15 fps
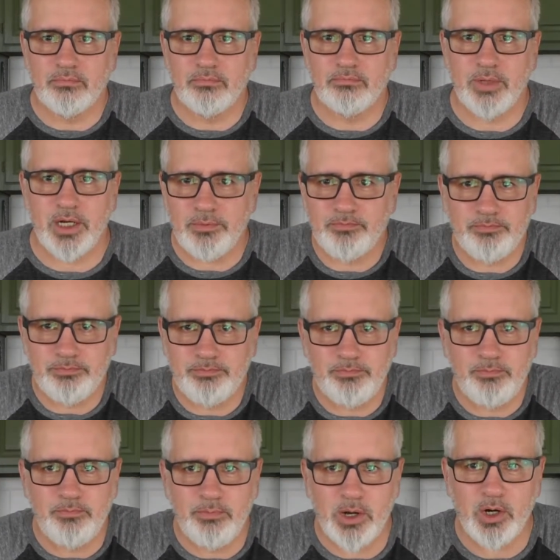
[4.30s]
But
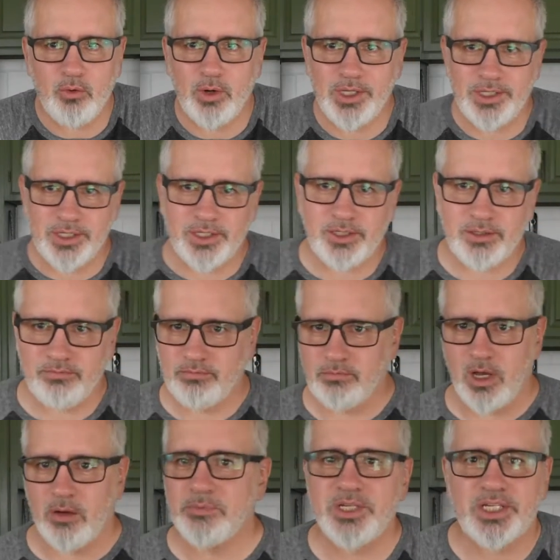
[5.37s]
it was
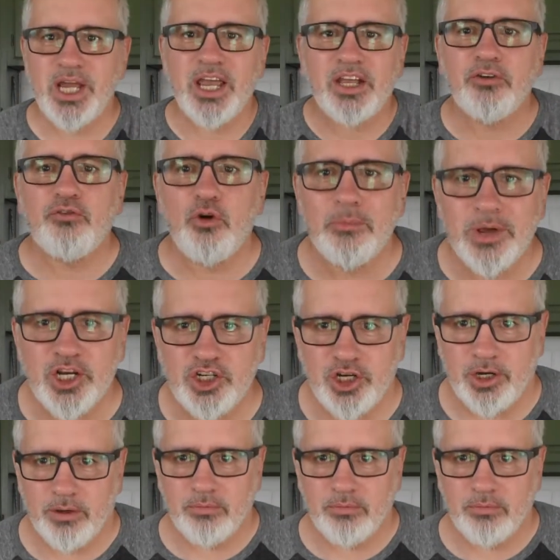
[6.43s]
a mistake of omission.